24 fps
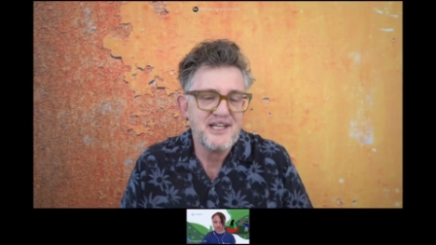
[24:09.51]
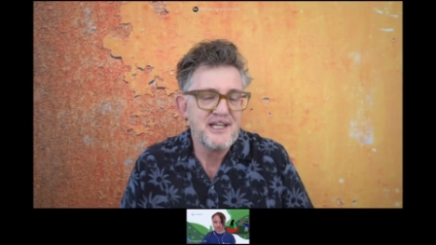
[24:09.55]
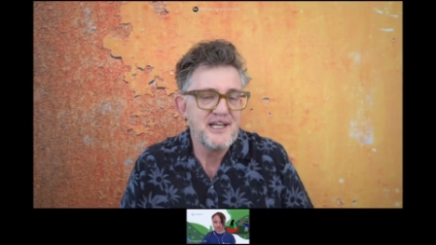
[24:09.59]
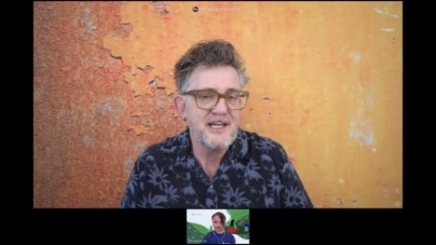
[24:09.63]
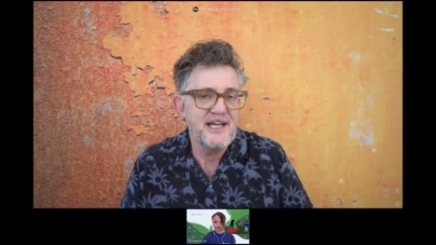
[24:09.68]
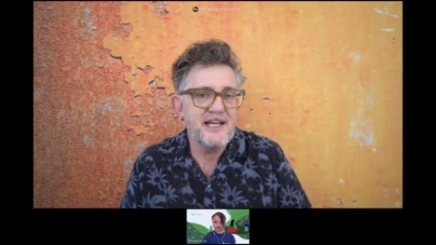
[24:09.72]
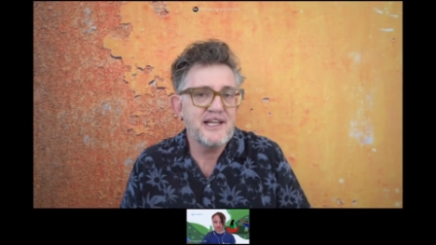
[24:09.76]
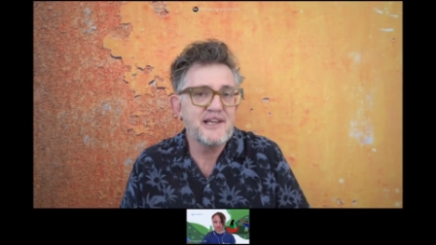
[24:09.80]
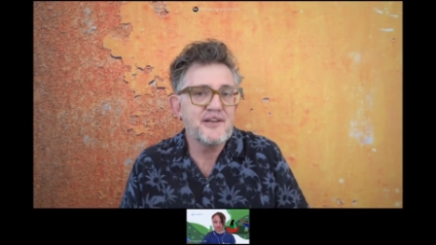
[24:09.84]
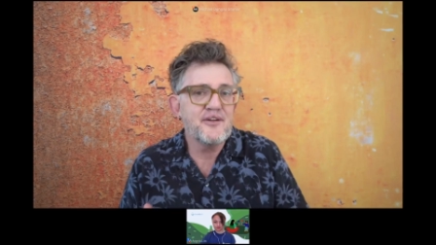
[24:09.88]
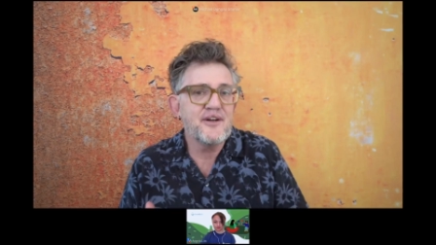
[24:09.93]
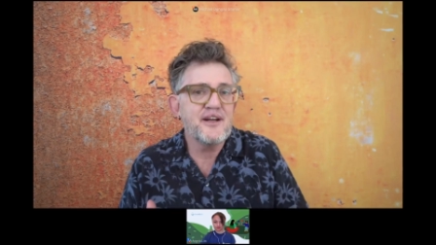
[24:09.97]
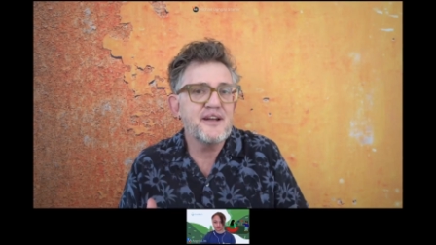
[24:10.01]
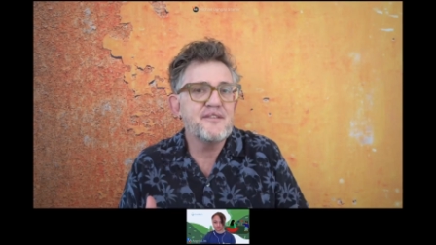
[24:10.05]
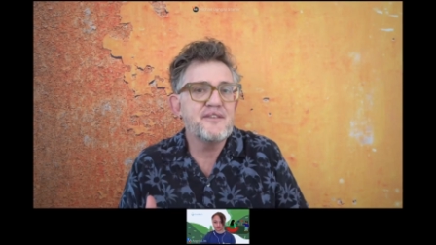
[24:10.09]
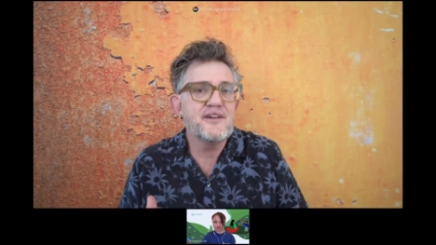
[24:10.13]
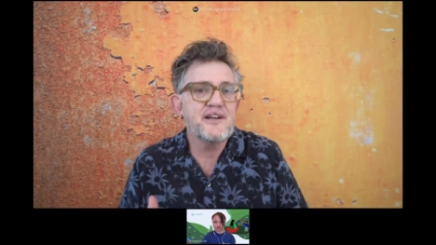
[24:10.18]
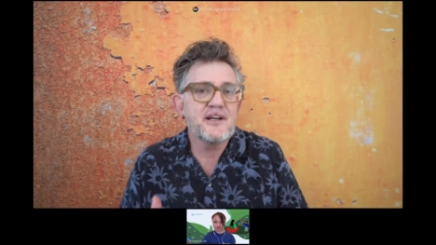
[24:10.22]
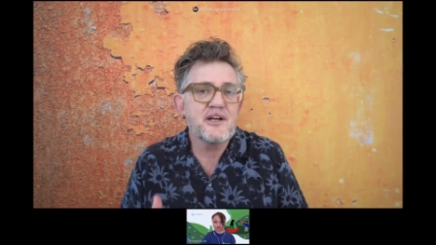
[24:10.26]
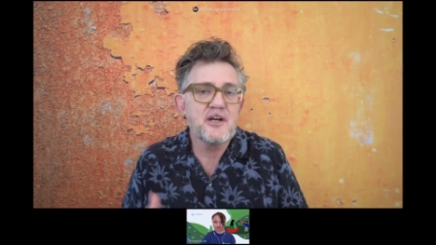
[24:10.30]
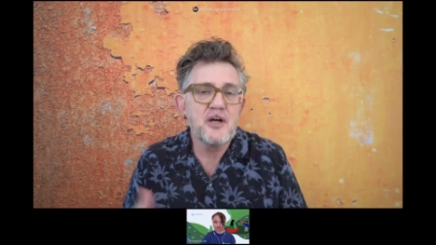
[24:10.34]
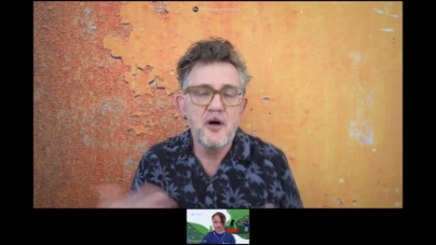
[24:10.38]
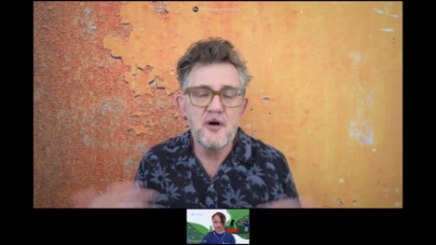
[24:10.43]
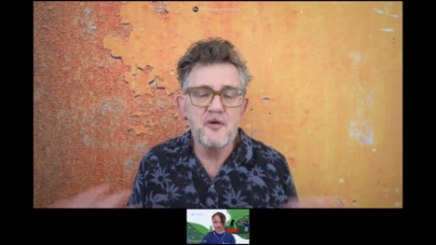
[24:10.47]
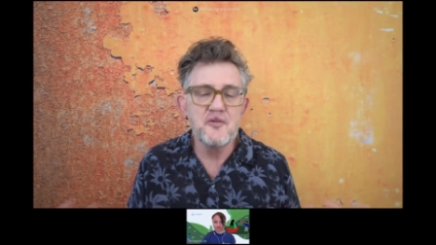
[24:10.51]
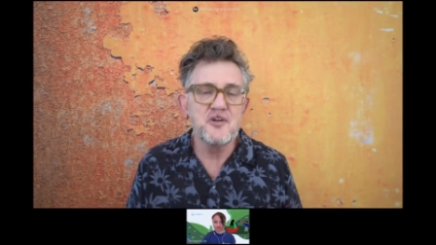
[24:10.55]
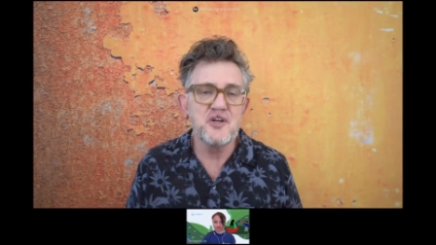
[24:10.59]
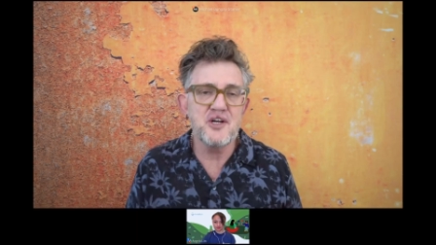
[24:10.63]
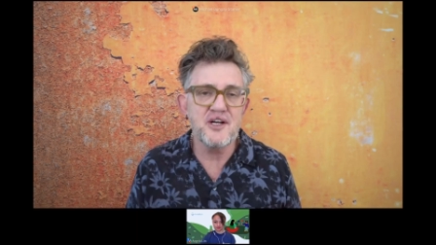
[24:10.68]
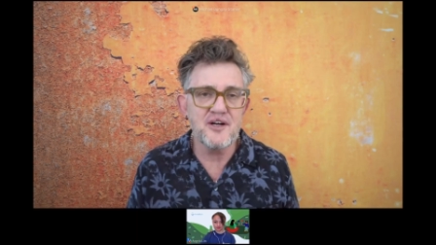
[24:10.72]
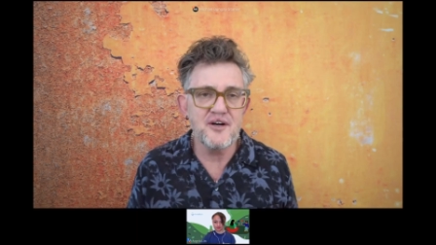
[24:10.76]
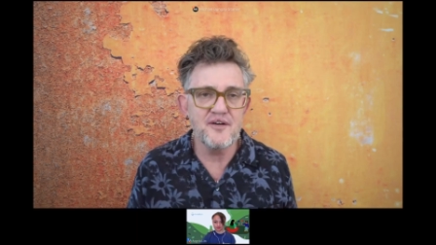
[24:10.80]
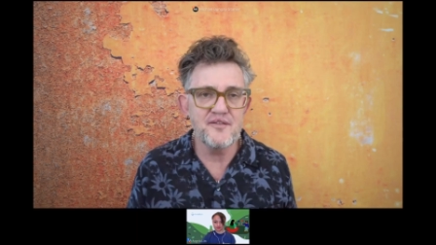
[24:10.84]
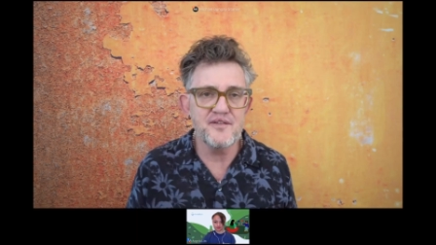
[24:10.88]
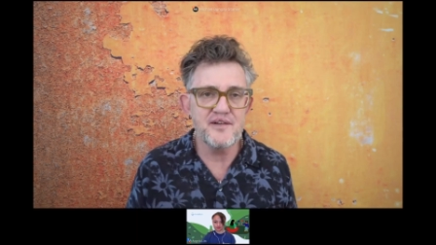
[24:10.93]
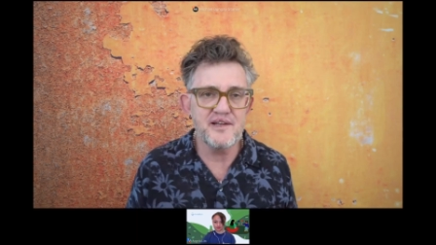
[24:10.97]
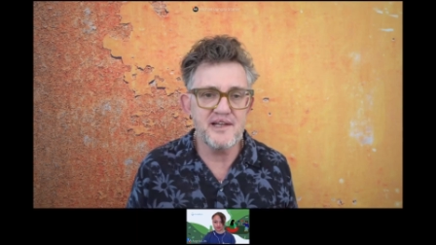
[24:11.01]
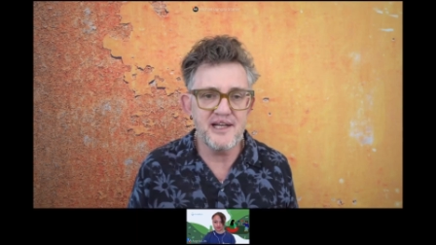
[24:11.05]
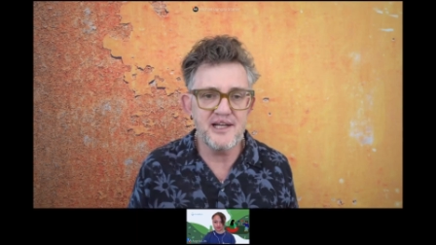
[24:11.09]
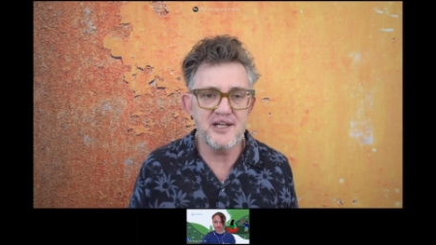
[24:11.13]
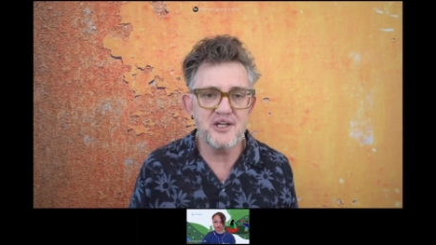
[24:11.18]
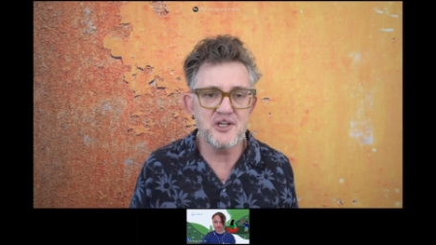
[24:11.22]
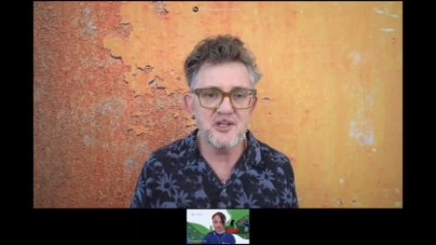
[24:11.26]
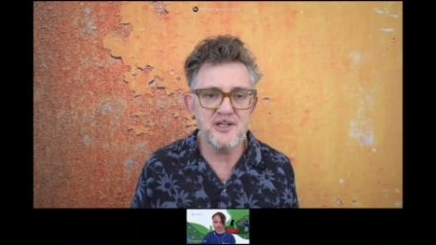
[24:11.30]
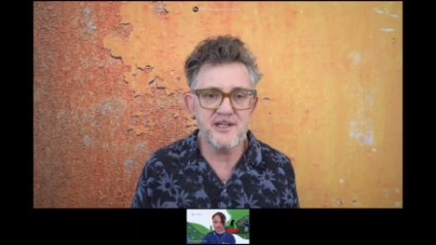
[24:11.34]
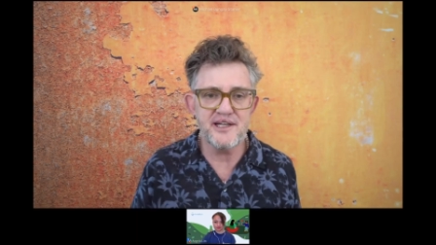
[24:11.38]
it's not even a coaching conversation,